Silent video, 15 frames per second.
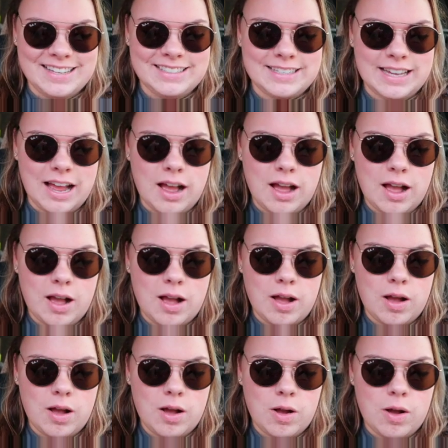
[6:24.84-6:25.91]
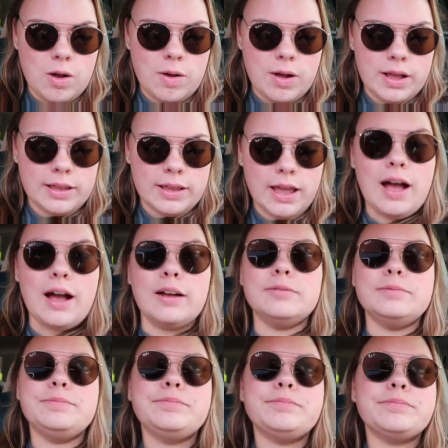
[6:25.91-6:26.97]
So yeah,
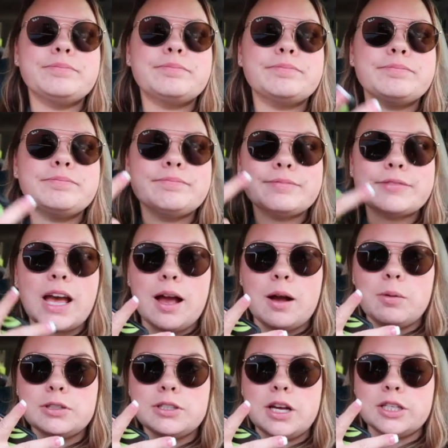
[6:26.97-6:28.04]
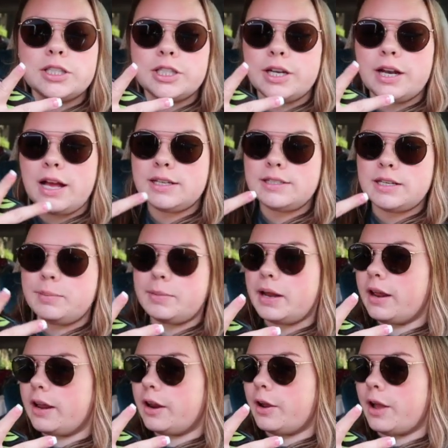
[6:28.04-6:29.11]
I will talk to you guys,
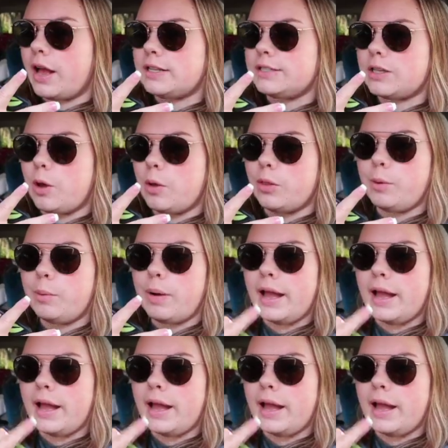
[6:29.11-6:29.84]
update you guys on the